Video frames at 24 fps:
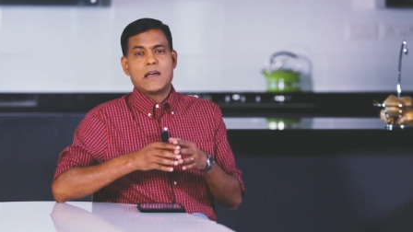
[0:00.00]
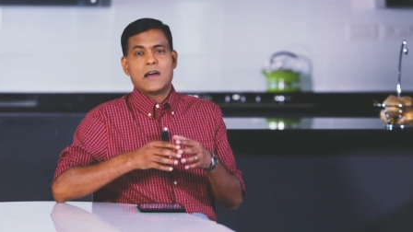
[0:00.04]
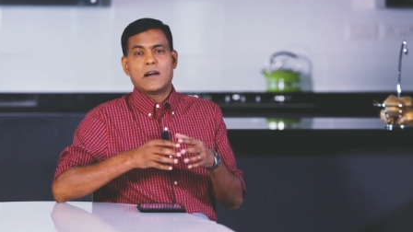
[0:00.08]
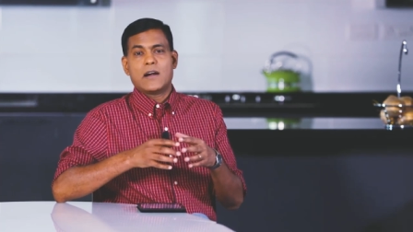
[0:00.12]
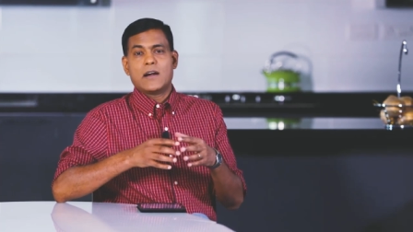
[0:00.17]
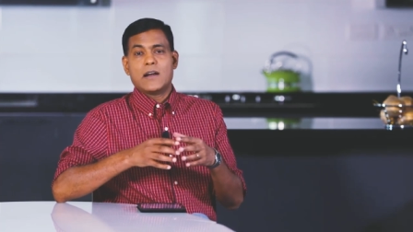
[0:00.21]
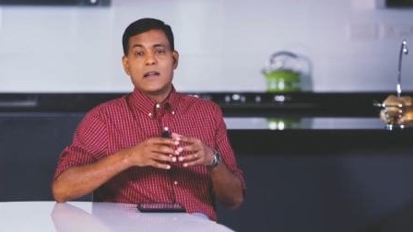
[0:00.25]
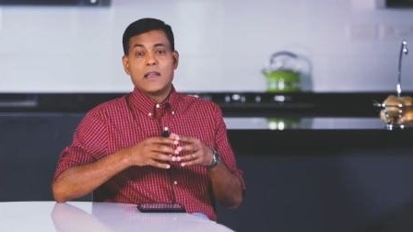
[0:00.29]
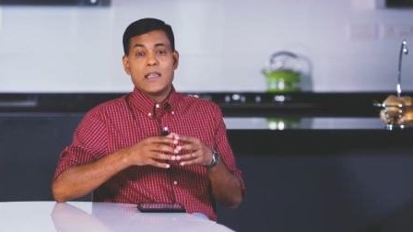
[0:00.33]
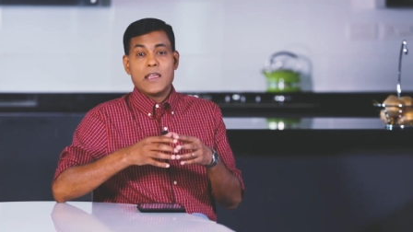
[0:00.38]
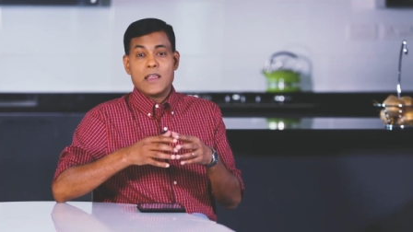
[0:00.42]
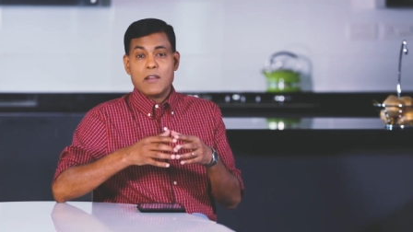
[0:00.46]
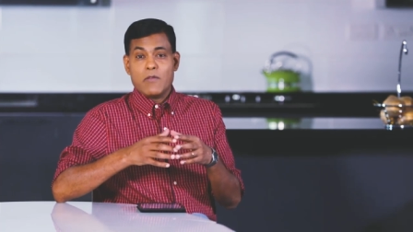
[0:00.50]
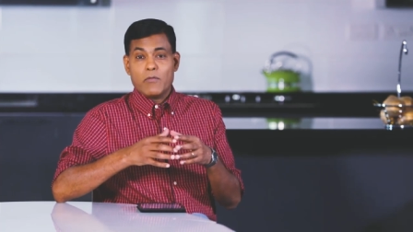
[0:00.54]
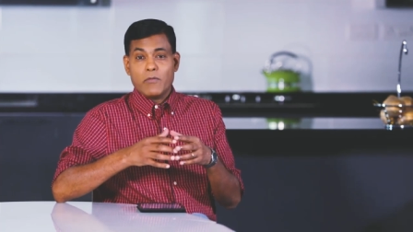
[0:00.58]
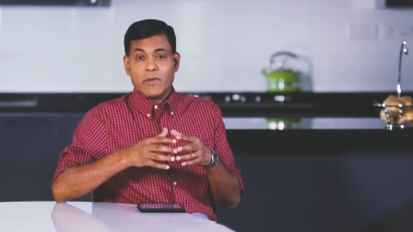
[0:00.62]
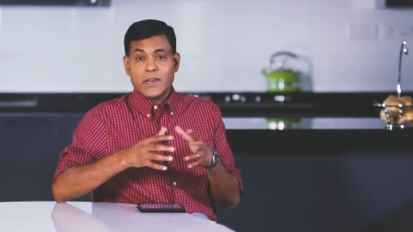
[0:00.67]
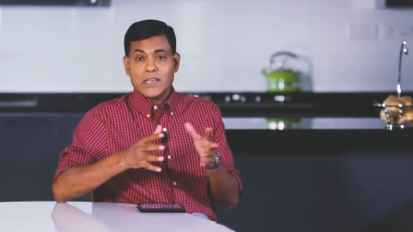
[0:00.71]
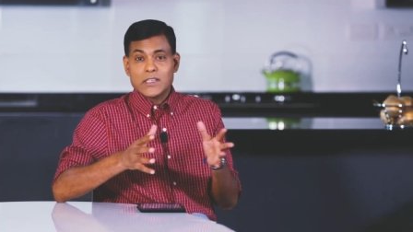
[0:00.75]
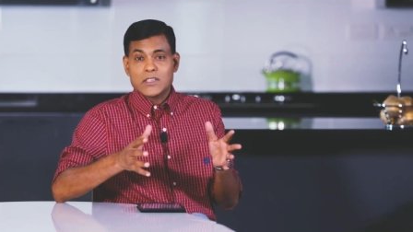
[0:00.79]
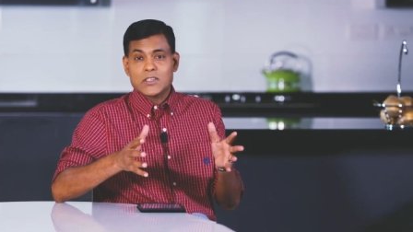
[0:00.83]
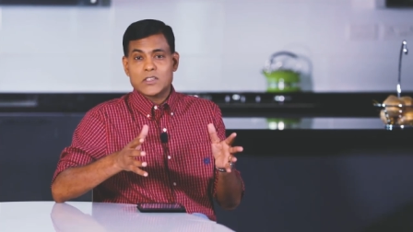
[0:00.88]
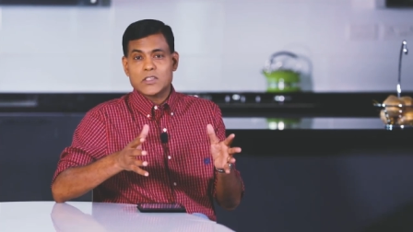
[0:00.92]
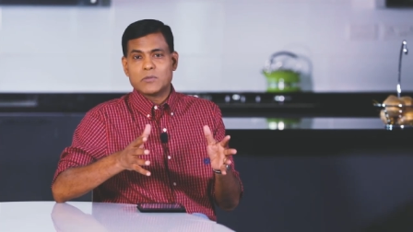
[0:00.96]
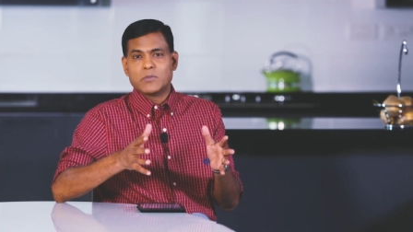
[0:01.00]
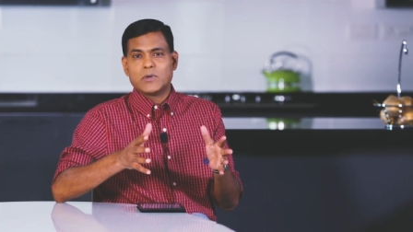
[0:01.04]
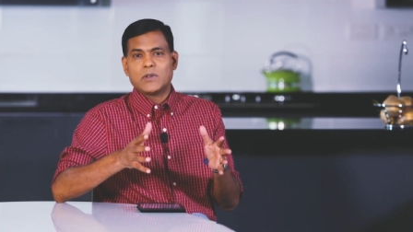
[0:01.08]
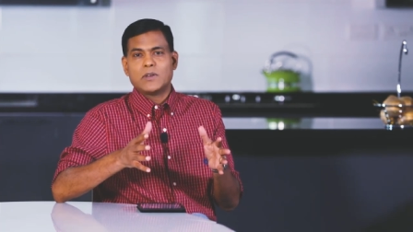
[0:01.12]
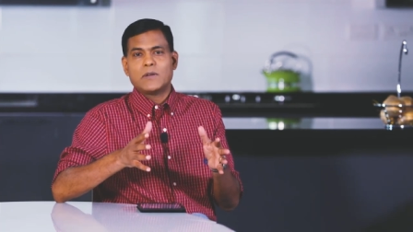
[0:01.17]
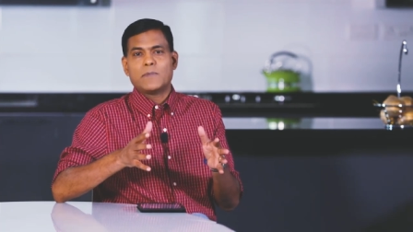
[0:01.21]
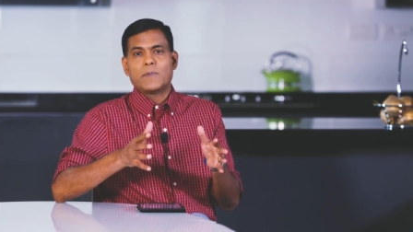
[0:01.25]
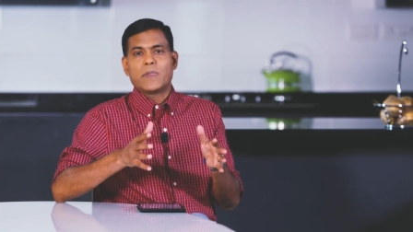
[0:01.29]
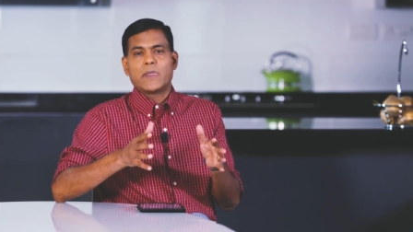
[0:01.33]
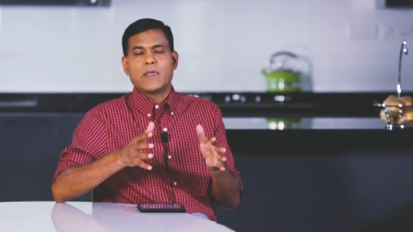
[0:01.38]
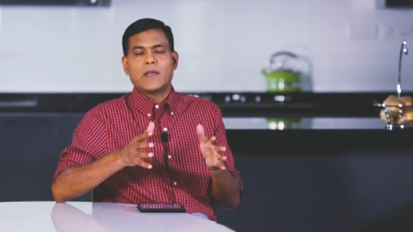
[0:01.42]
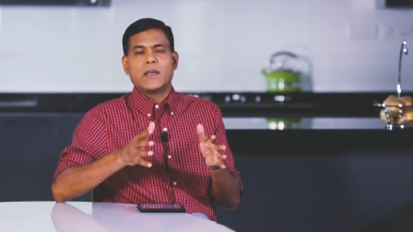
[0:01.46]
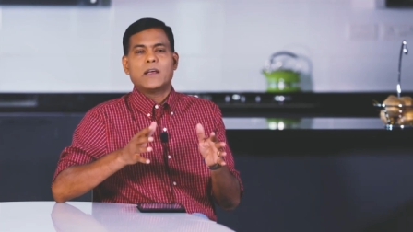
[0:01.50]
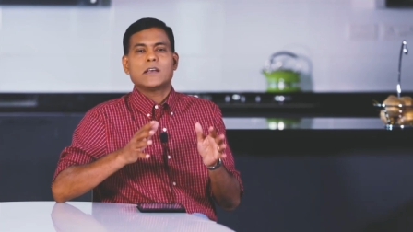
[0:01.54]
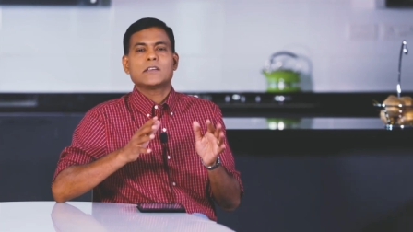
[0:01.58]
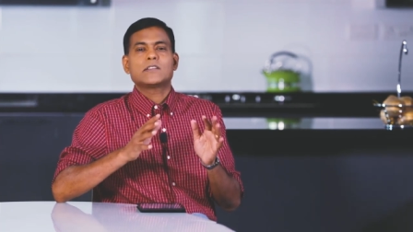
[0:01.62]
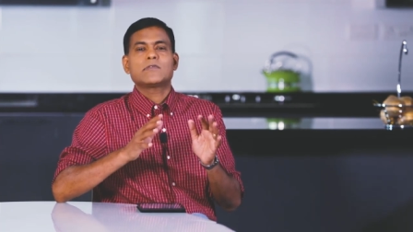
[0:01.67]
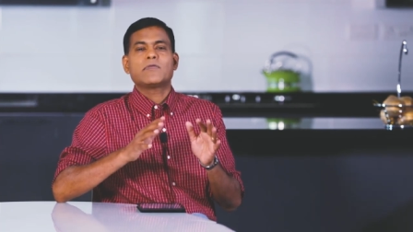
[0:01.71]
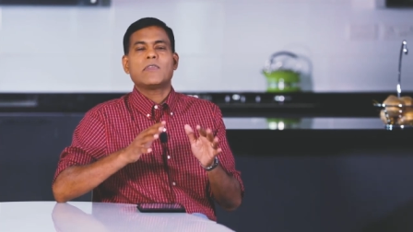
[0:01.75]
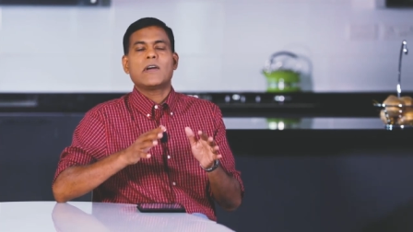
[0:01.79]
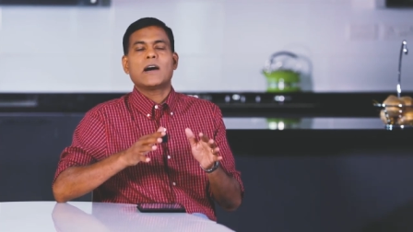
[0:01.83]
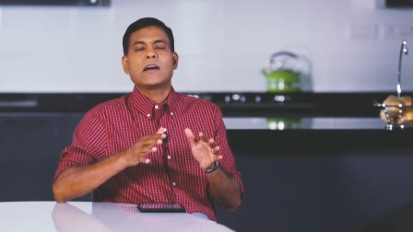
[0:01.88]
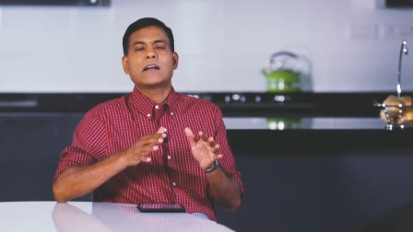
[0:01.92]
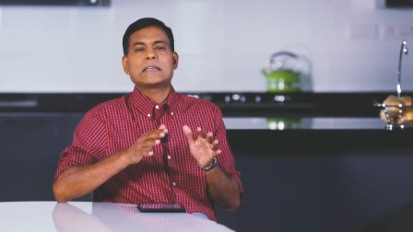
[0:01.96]
They are invincible
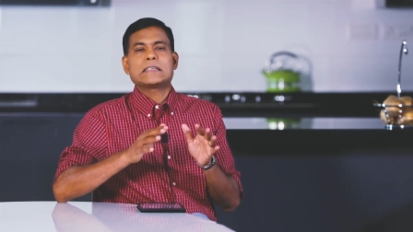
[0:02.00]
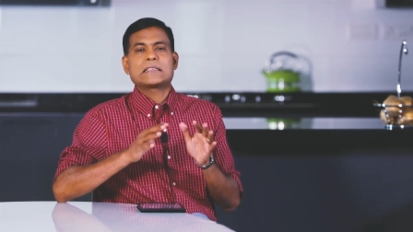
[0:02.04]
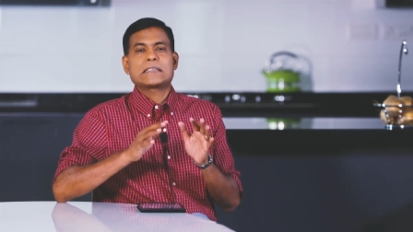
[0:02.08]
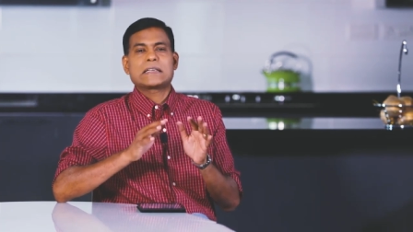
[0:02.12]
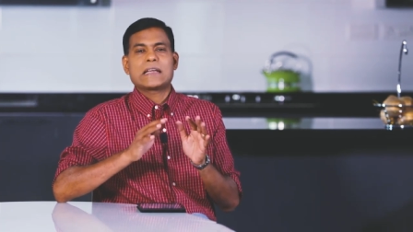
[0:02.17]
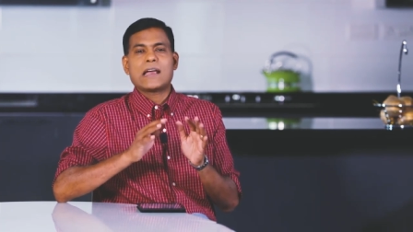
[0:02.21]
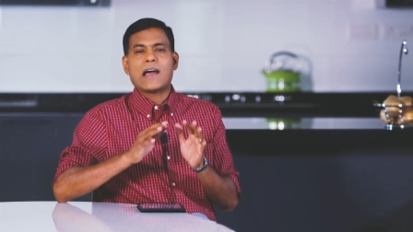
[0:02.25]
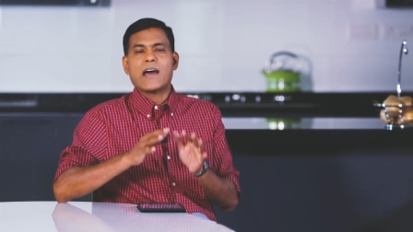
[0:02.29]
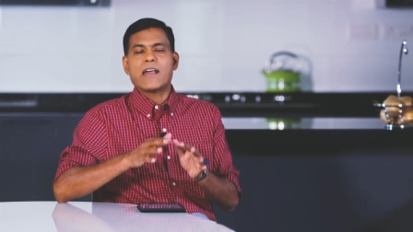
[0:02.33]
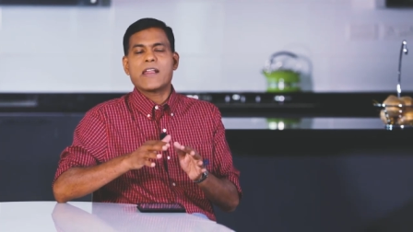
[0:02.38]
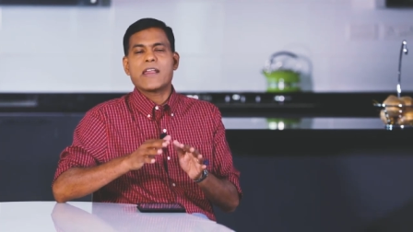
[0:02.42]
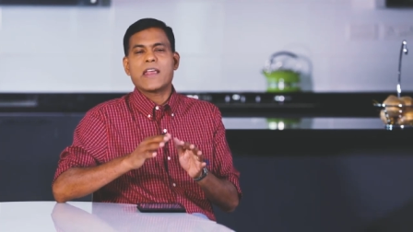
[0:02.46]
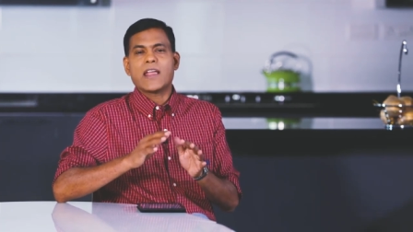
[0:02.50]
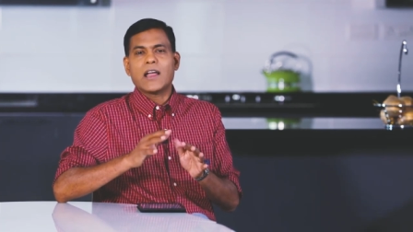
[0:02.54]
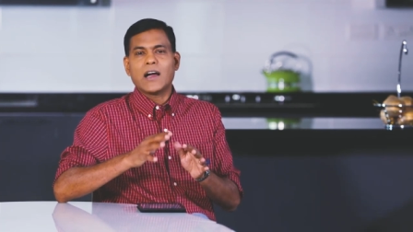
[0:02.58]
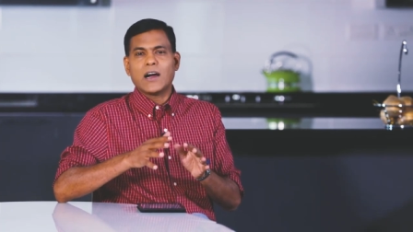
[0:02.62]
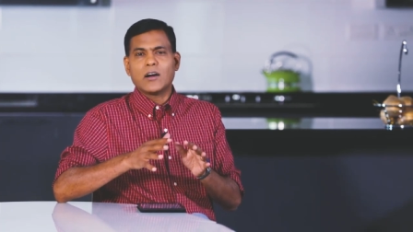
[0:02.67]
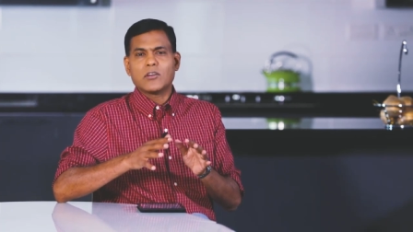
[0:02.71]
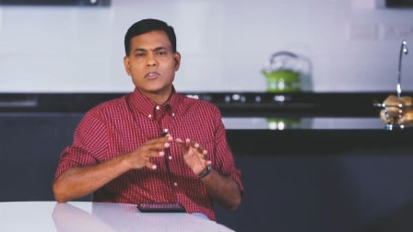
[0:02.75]
as far as carrying